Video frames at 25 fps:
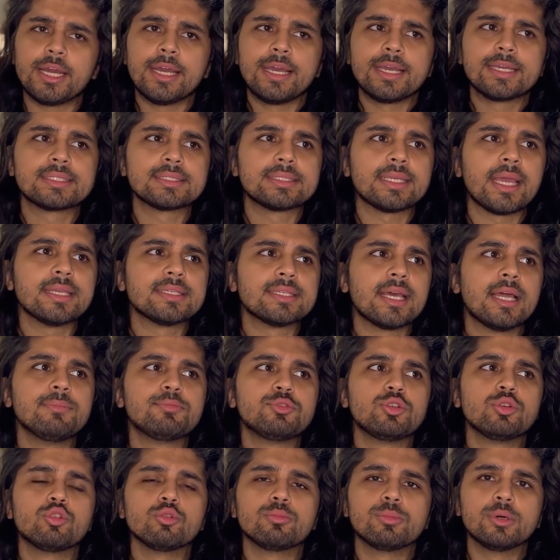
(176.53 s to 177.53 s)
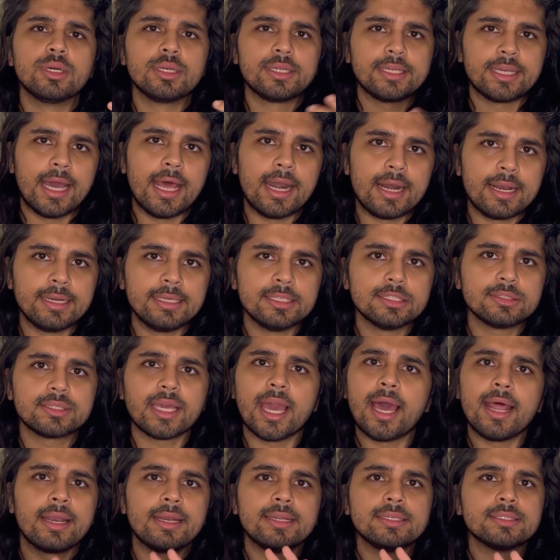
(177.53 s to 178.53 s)
exercise helps you to burn calories.
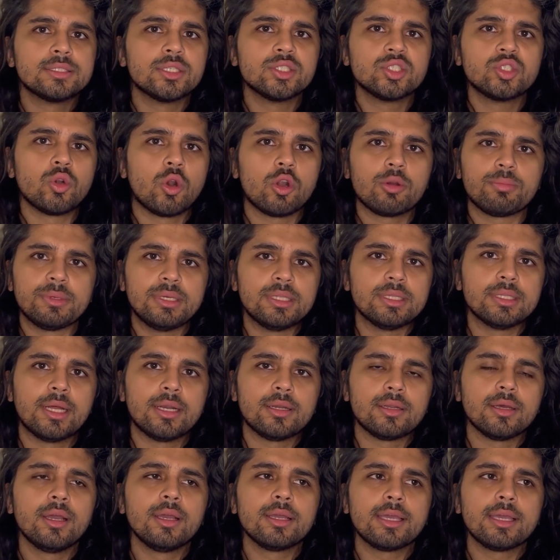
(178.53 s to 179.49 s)
Calories does not mean that.